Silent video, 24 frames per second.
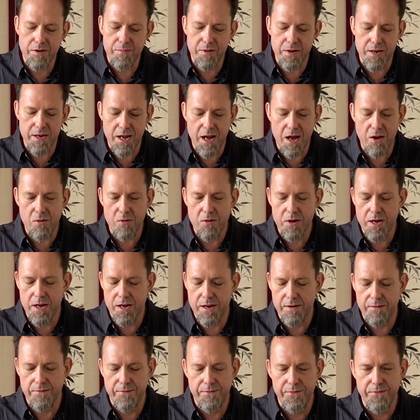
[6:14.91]
but now we're
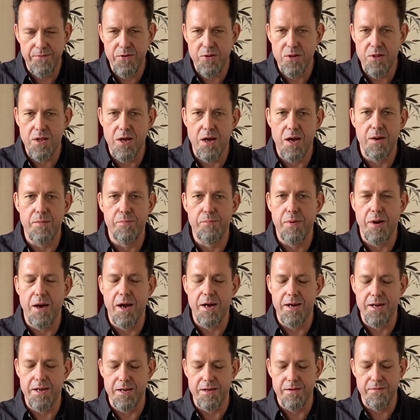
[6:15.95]
getting full on
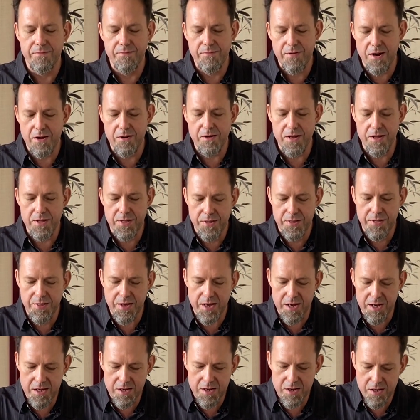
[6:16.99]
body, very
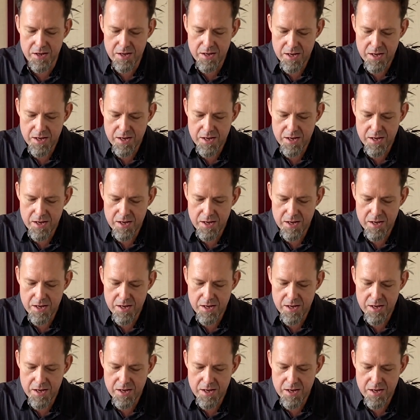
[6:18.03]
thick